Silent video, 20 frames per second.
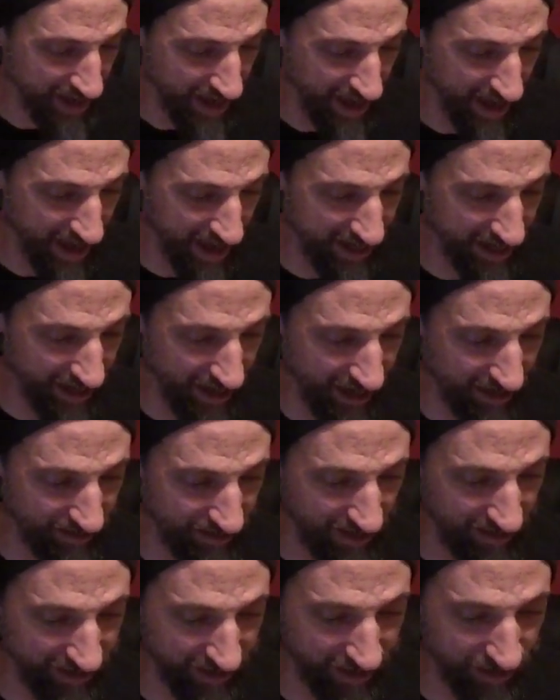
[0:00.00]
Anyhow,
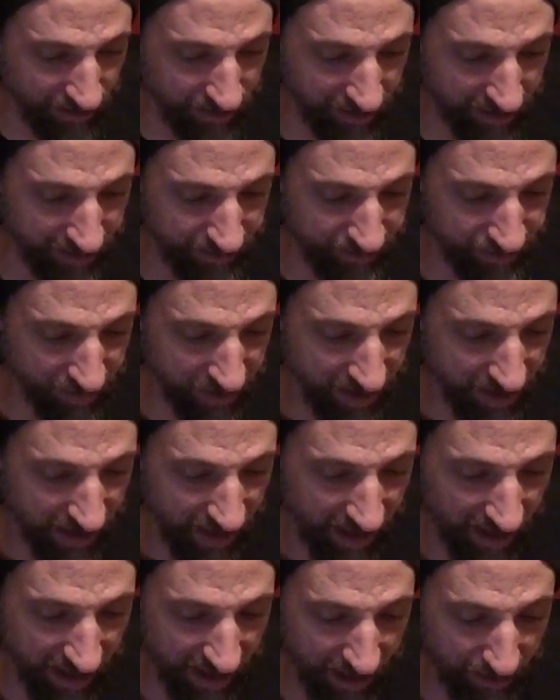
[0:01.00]
I'll get over it.
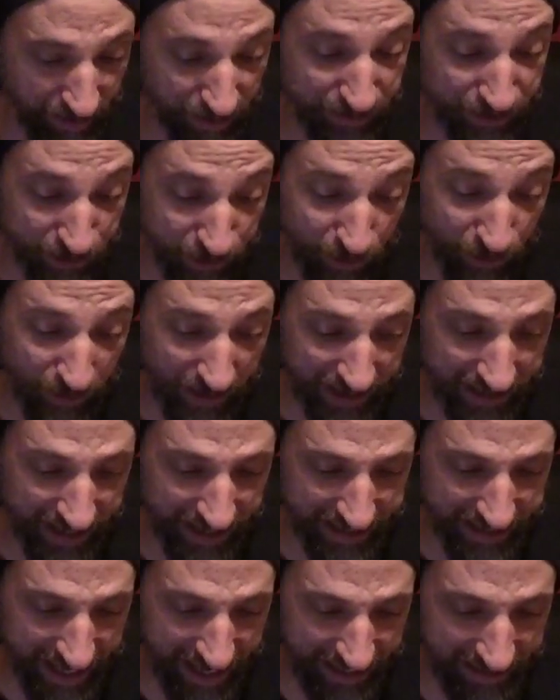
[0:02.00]
But it was cool. I
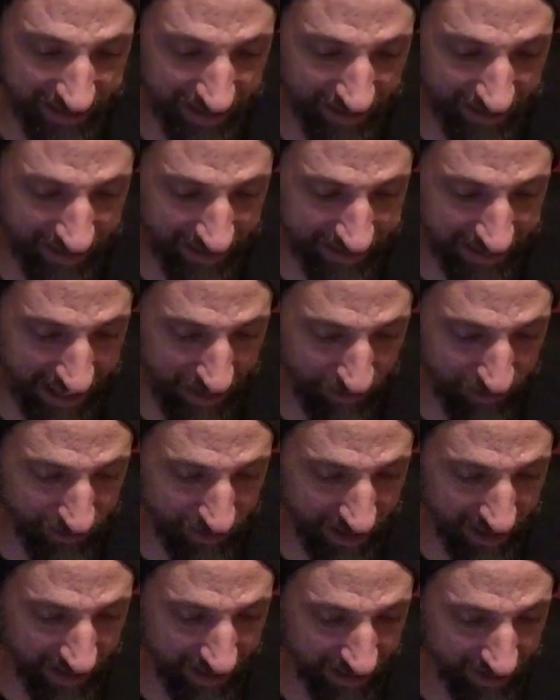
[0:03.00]
like that. I would do
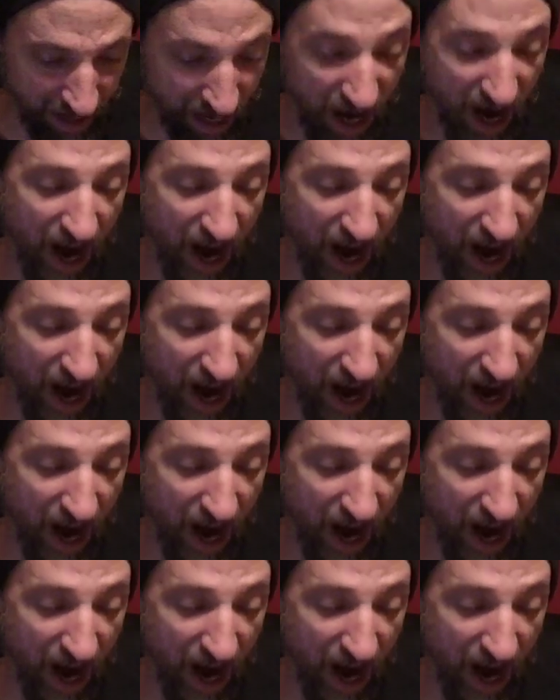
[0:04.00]
that again.